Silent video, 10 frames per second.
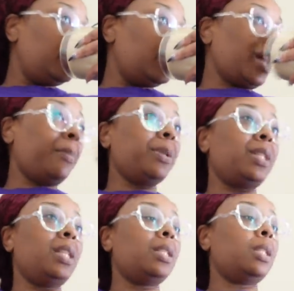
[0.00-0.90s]
type of
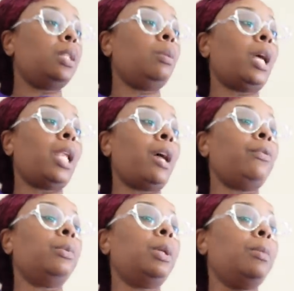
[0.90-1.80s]
scents to see what I like
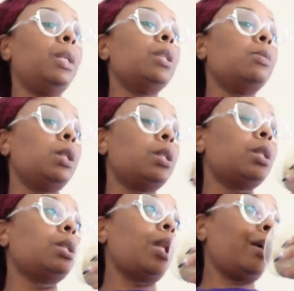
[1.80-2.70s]
from them and this smells
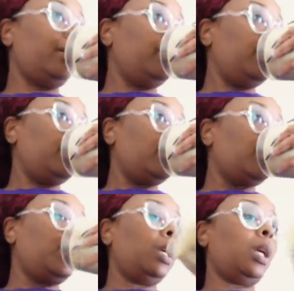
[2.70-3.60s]
just like
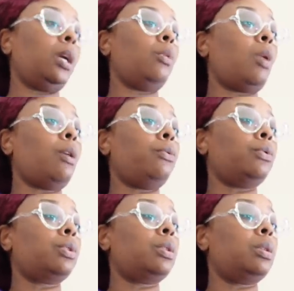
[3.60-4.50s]
pecan
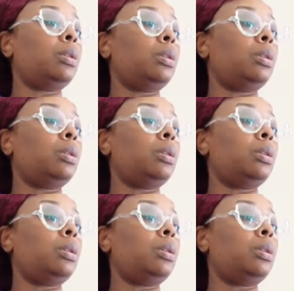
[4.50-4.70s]
waffles.